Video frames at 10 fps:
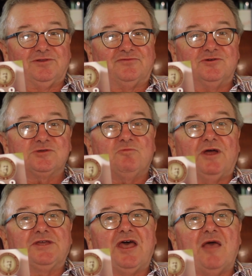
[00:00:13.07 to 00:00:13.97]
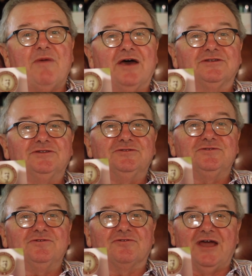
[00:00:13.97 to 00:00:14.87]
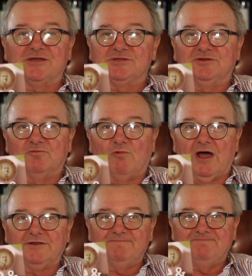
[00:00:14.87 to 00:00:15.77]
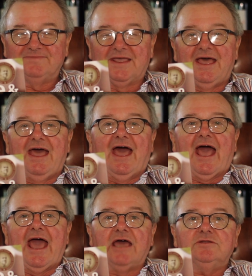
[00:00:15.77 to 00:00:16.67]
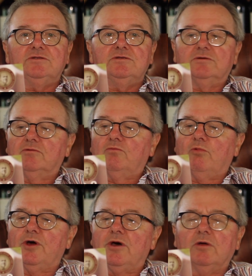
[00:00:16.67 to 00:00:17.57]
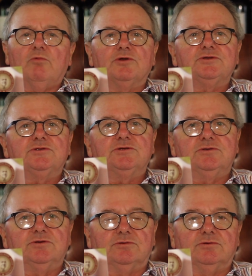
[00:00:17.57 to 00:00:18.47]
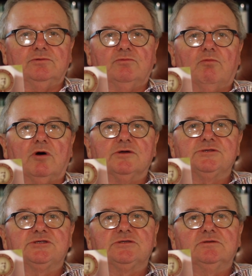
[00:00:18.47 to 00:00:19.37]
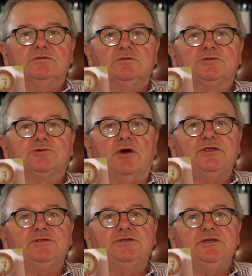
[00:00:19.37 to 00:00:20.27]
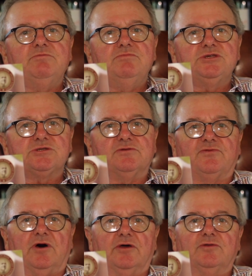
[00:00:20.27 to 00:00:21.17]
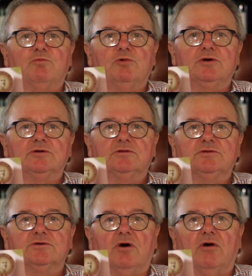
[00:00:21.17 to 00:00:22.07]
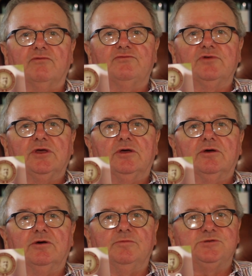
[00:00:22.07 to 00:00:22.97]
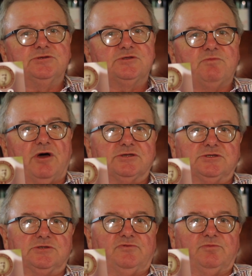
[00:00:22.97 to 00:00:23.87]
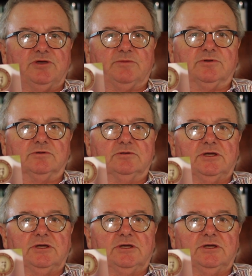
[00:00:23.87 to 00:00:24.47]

The first one came out in 2001, and what I wanted to do was to try to demystify the world of herbs and spices for people.